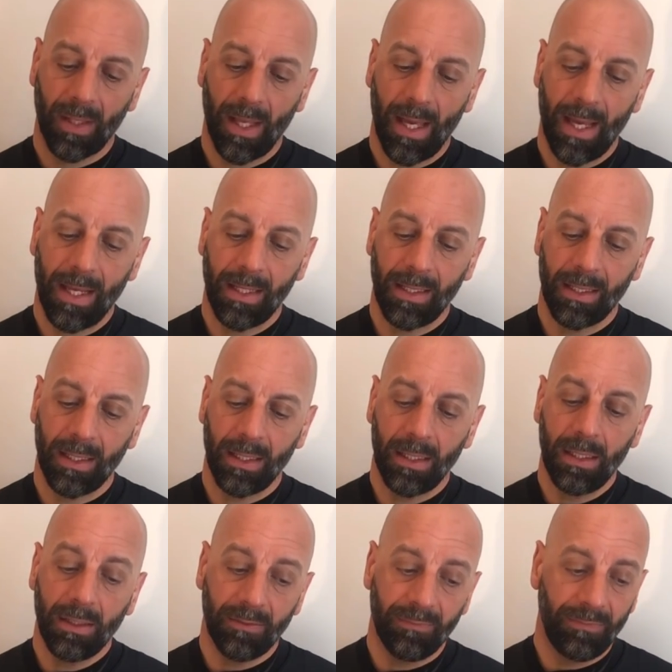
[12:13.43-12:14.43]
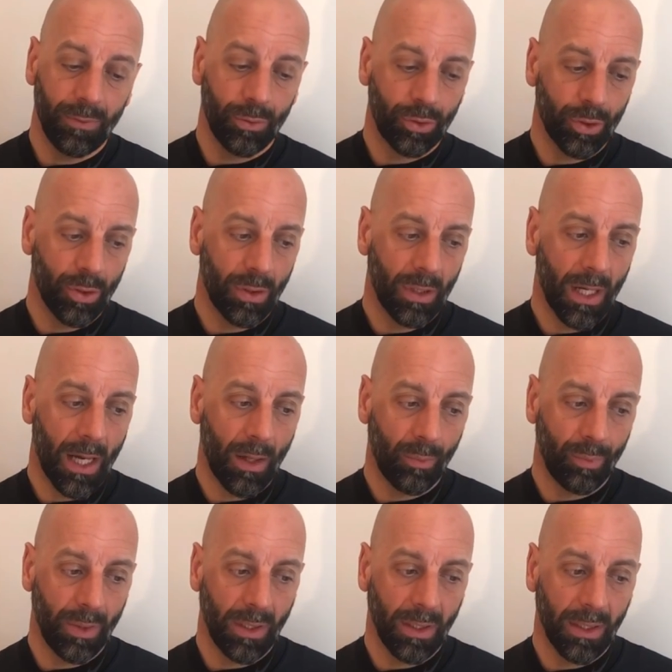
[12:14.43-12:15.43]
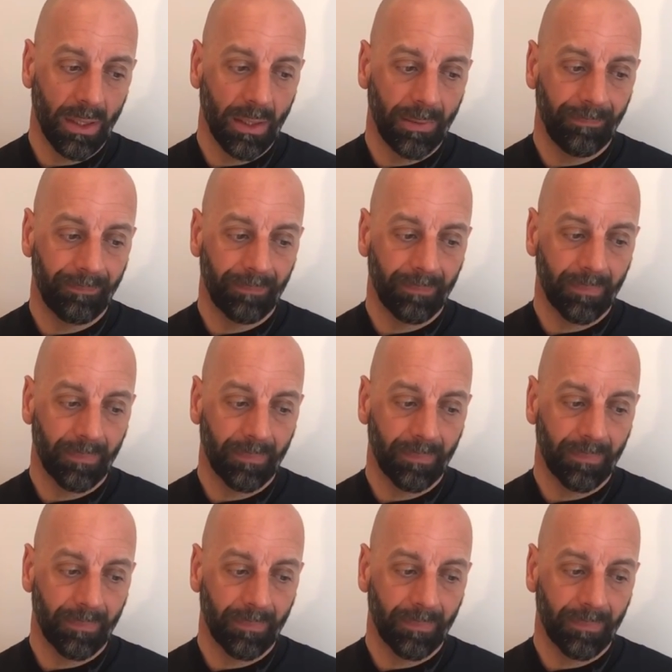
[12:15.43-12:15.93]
and in the future I will